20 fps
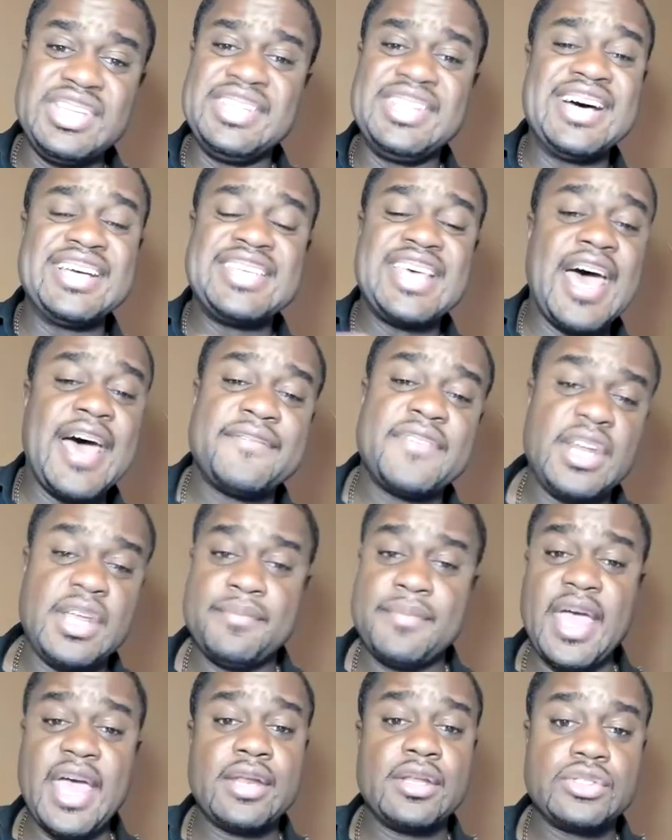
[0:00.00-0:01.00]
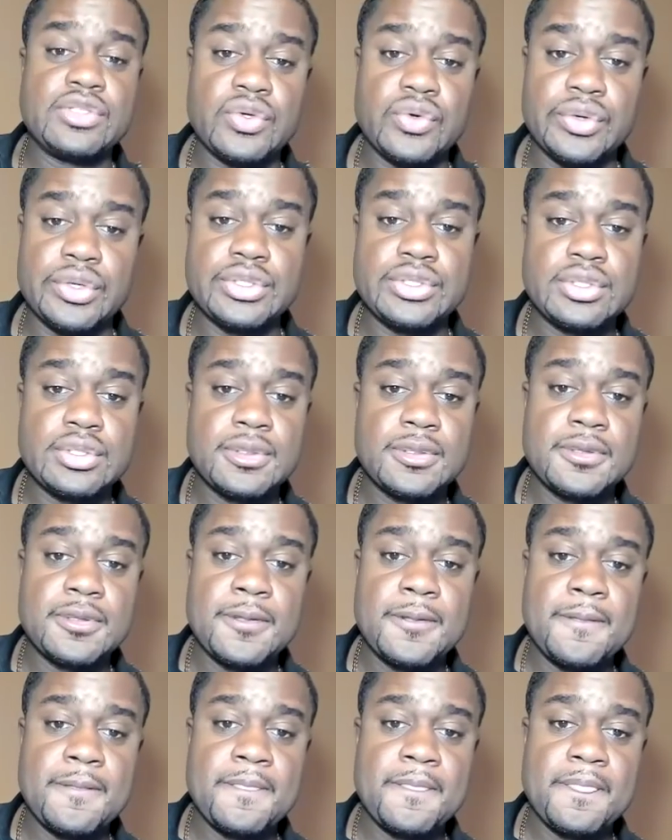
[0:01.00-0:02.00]
doesn't have any mandatories,
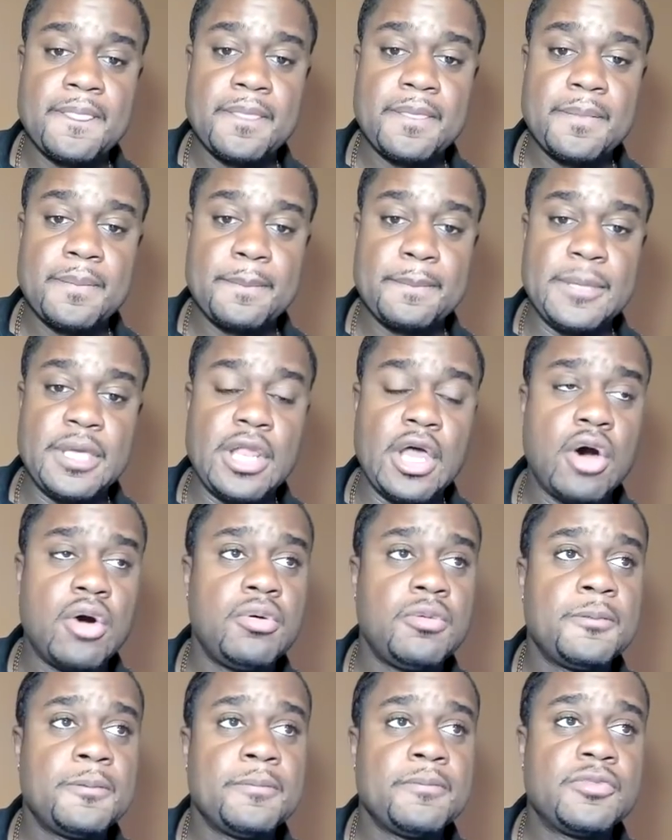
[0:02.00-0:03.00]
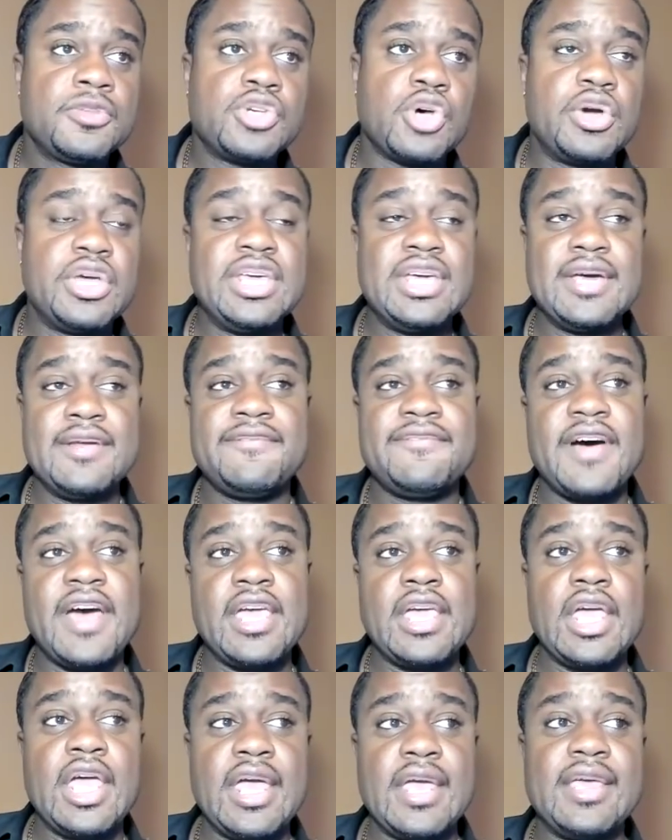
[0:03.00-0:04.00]
you know? So he can
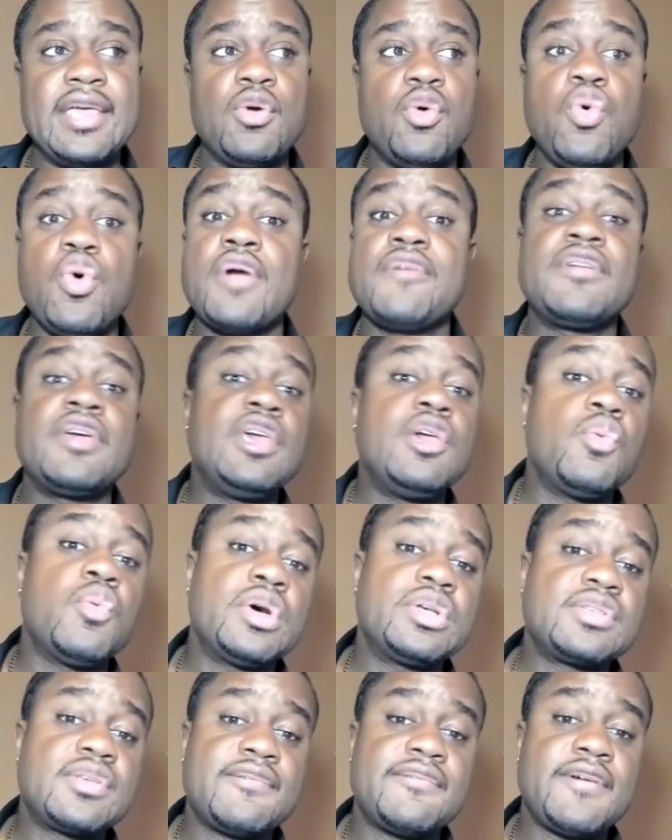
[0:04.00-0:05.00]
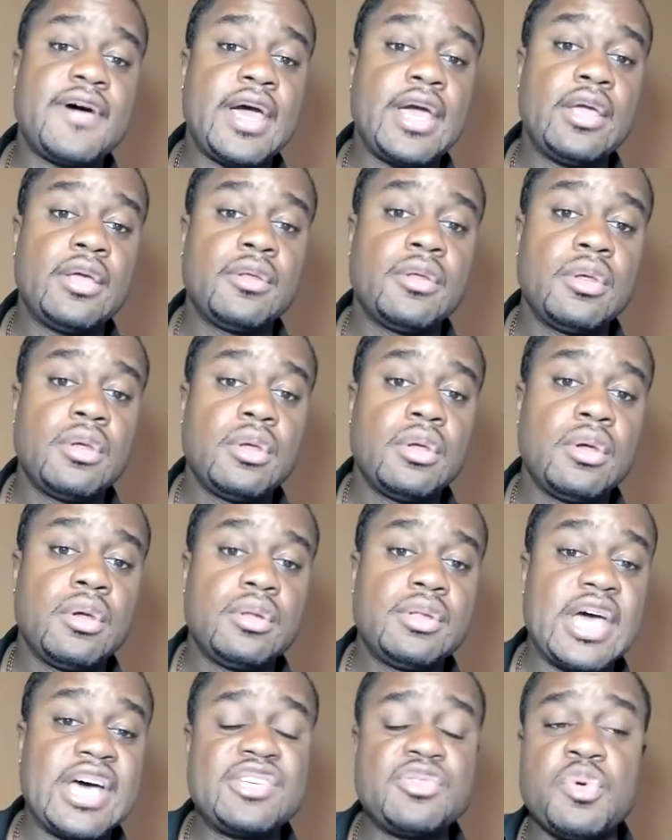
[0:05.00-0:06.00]
fight whoever he wants to fight.
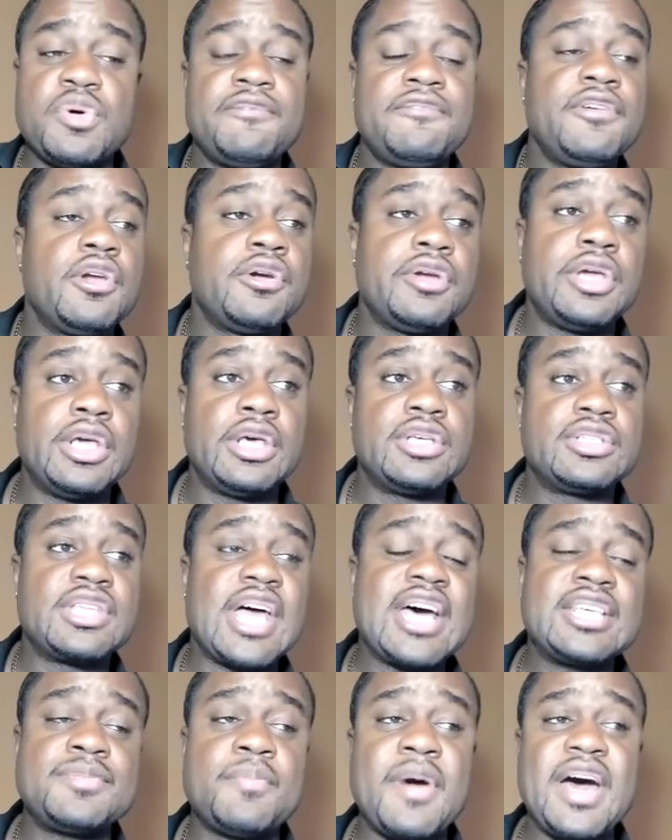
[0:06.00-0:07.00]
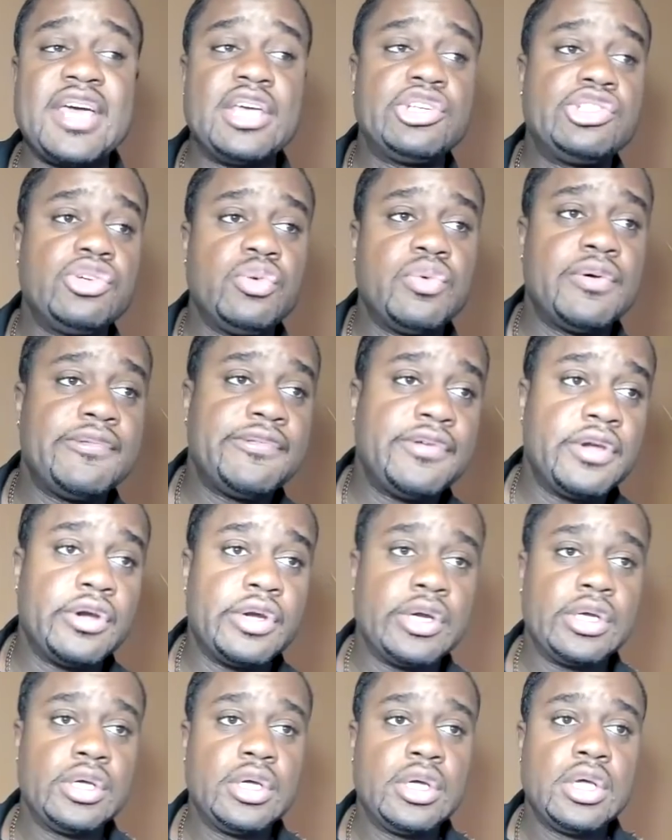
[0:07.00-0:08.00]
That's what Fury is. That's my issue with
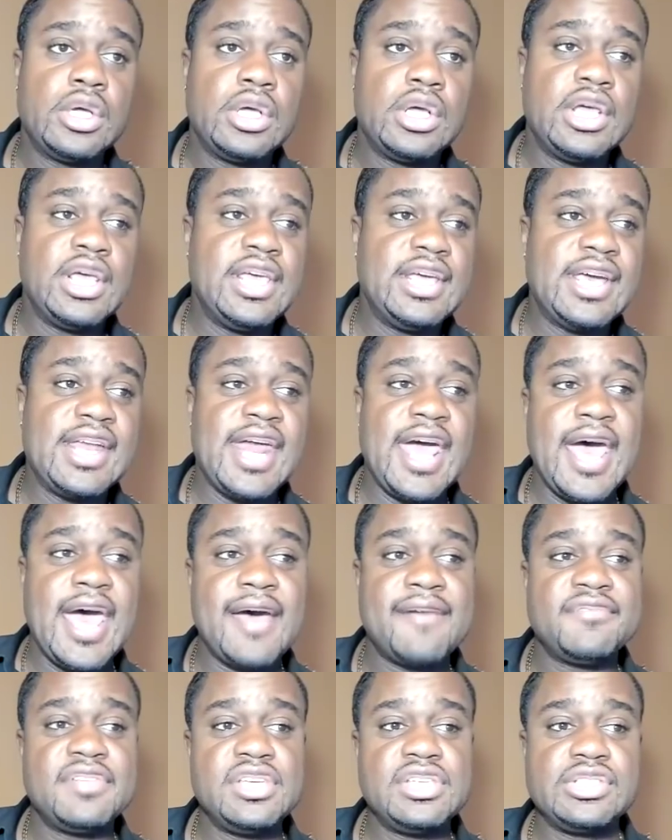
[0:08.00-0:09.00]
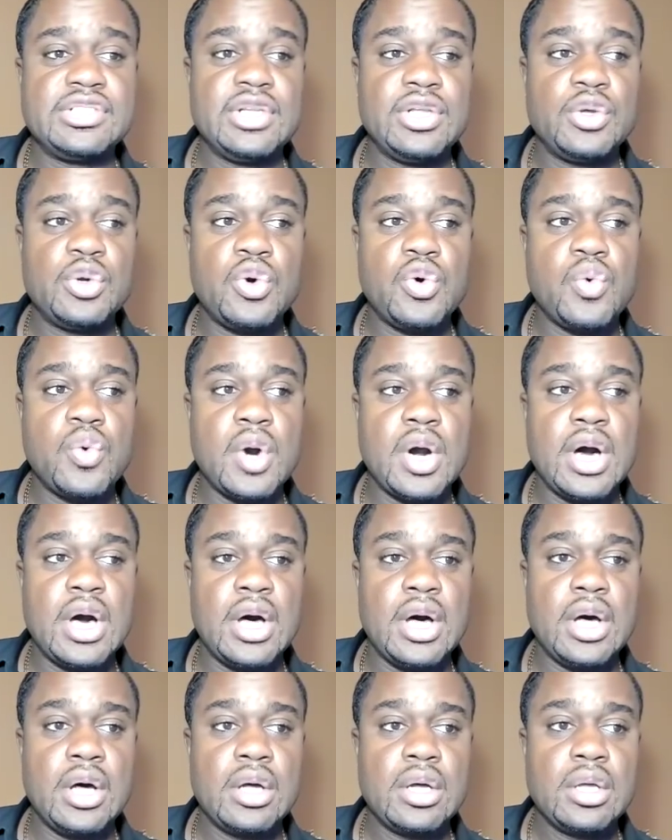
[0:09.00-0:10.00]
Fury. He can have these
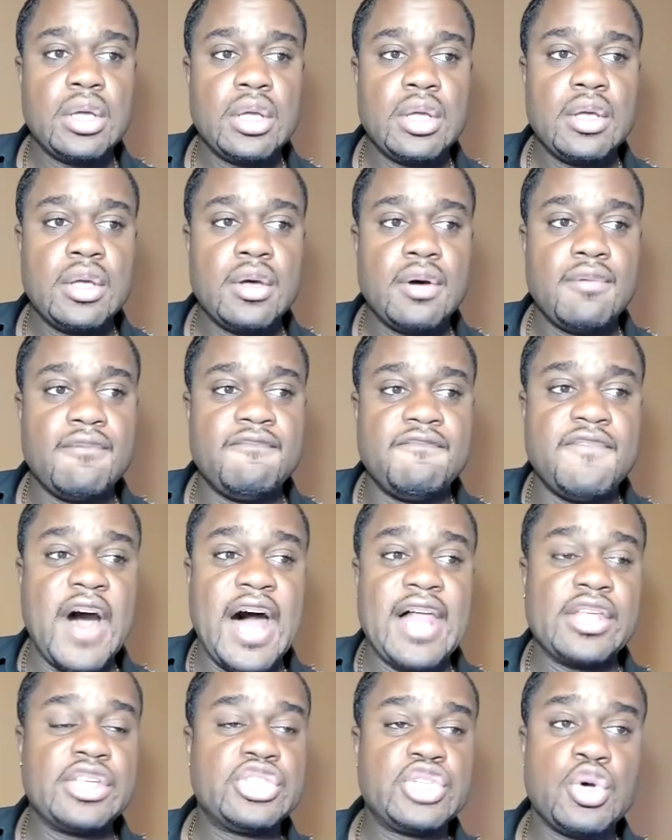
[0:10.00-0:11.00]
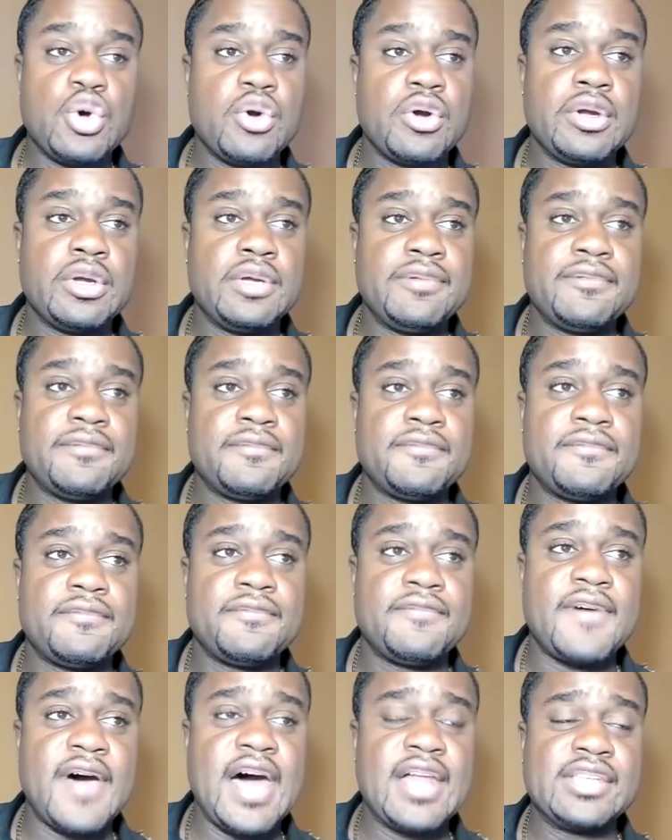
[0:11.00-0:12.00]
little voluntary
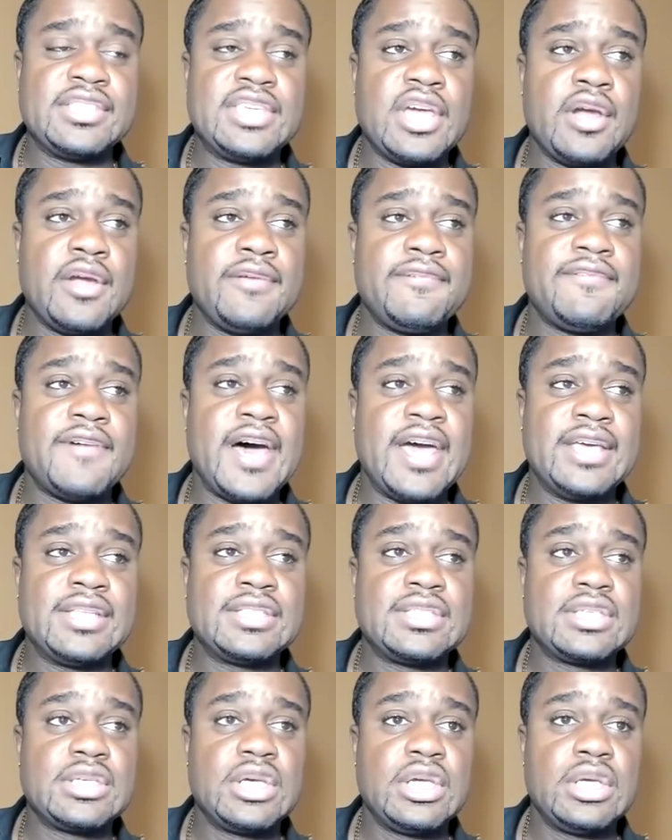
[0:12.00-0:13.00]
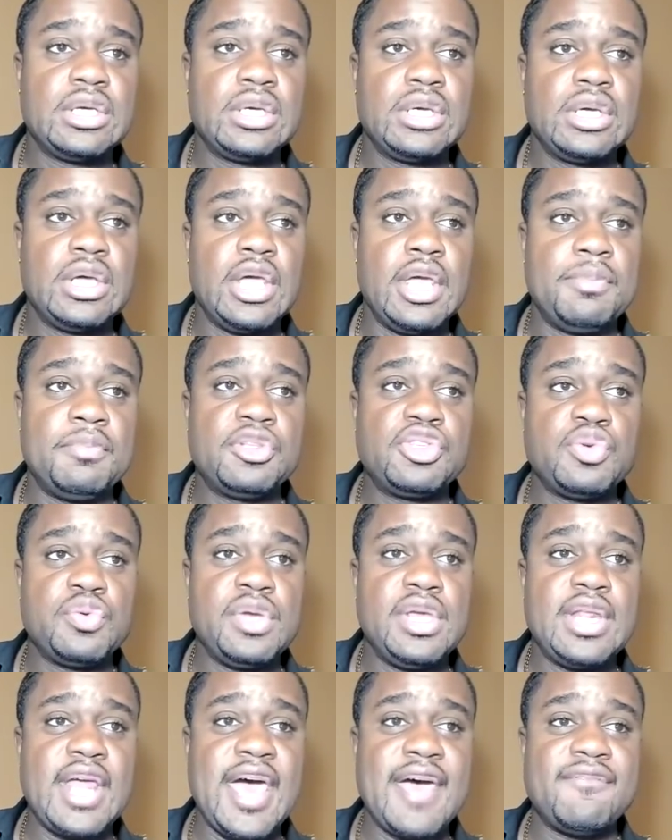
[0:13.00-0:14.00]
fights in
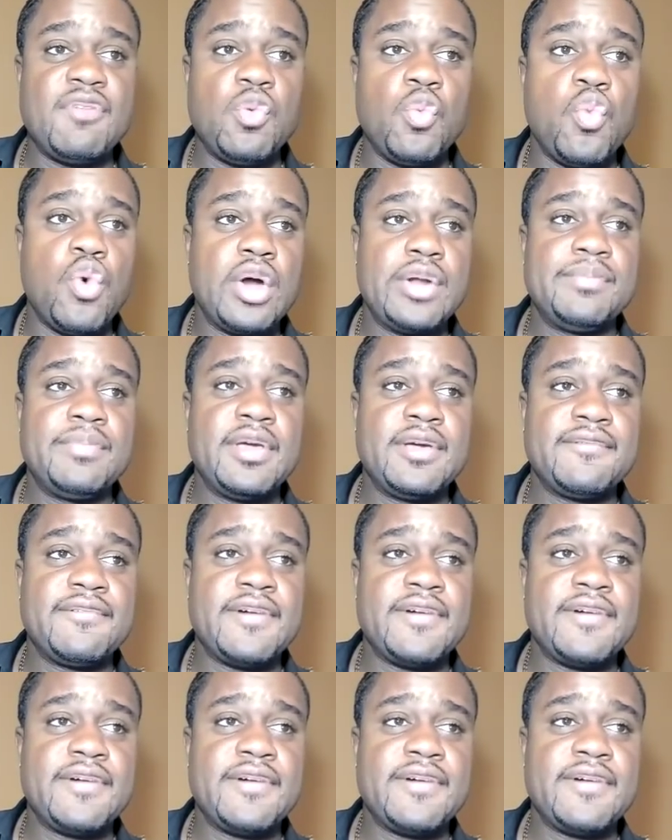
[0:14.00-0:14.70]
between having one big